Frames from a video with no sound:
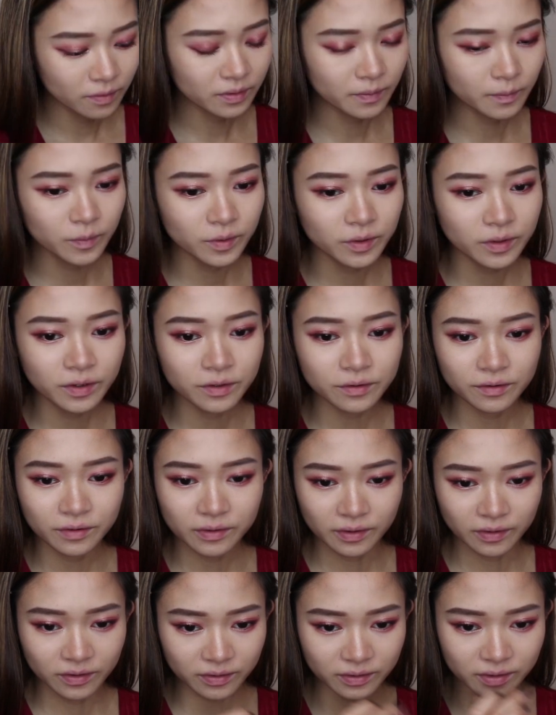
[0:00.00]
So I'm gonna
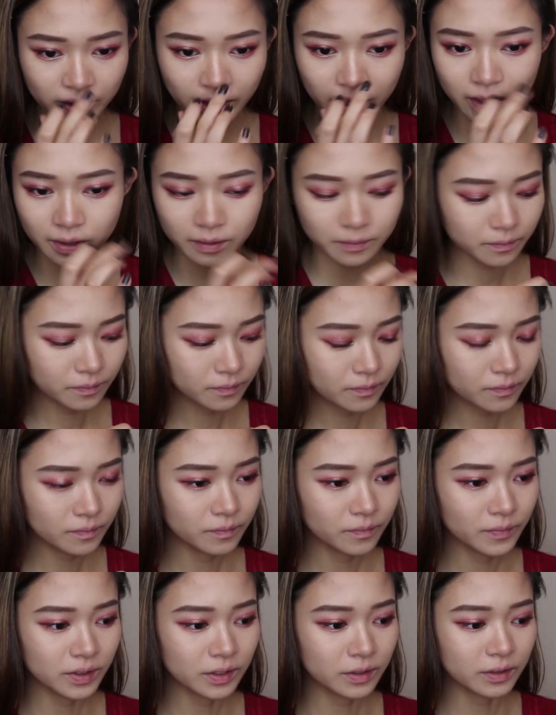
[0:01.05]
use the same
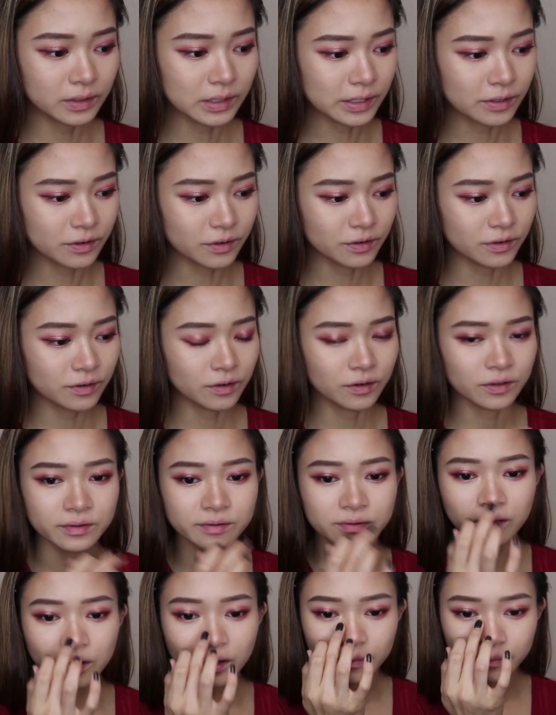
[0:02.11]
glitter on
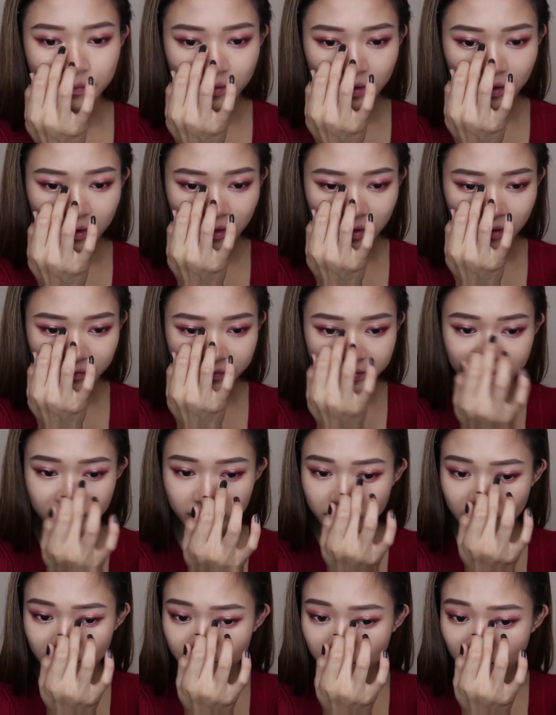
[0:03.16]
top of the
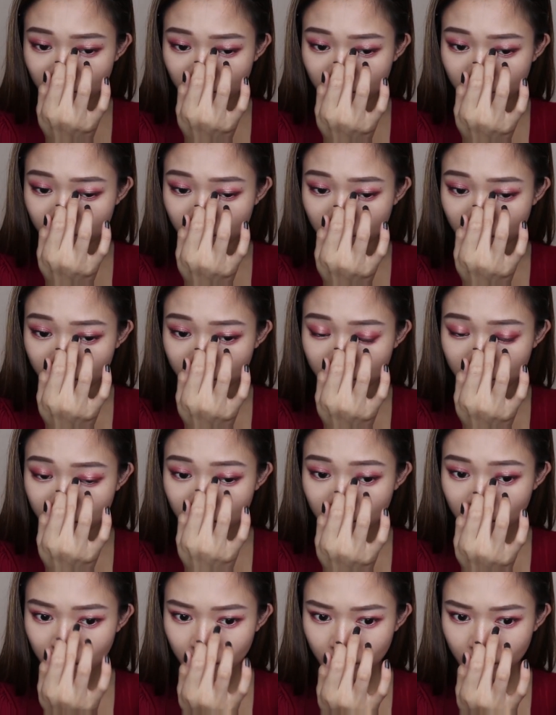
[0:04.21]
tip of my